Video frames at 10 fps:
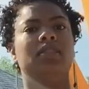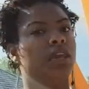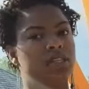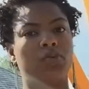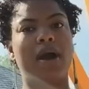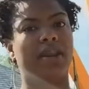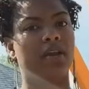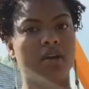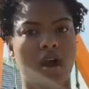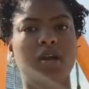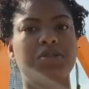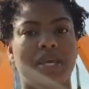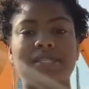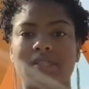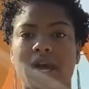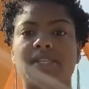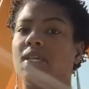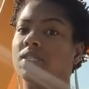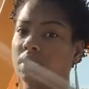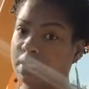That's why they're called test locks.
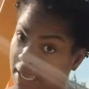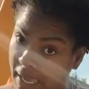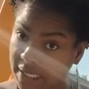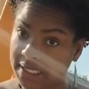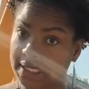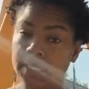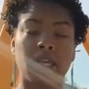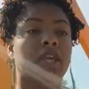It's a test.